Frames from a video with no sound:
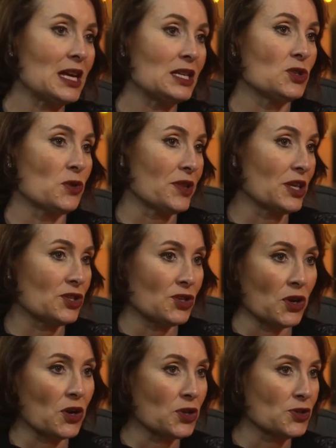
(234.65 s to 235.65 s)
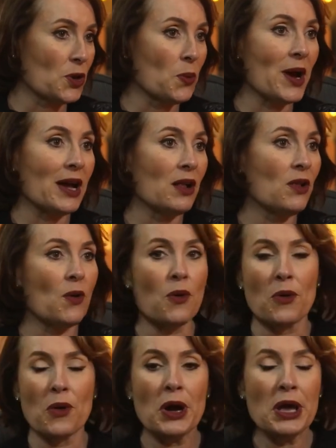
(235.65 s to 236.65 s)
test or things don't go so well
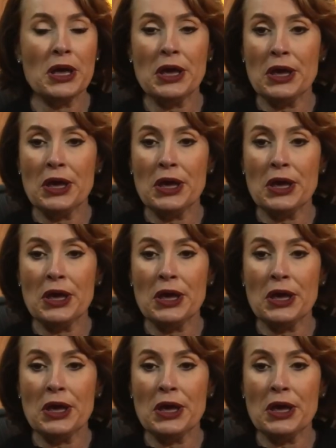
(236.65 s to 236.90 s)
or,